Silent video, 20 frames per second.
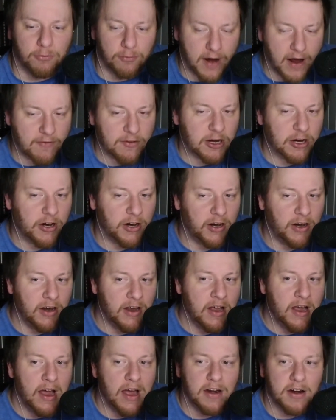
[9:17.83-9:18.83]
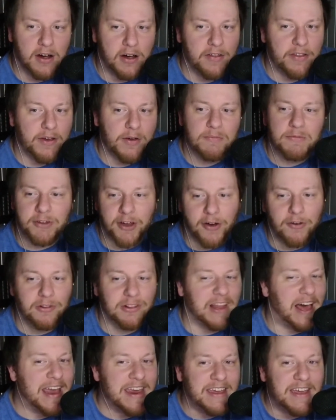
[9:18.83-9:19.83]
Riveter and all of them
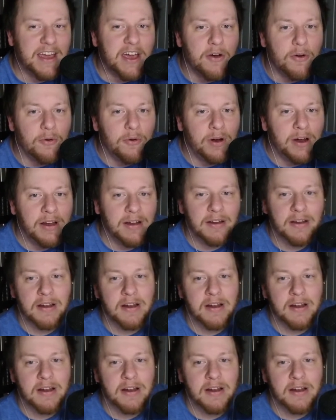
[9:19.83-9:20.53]
don't like you?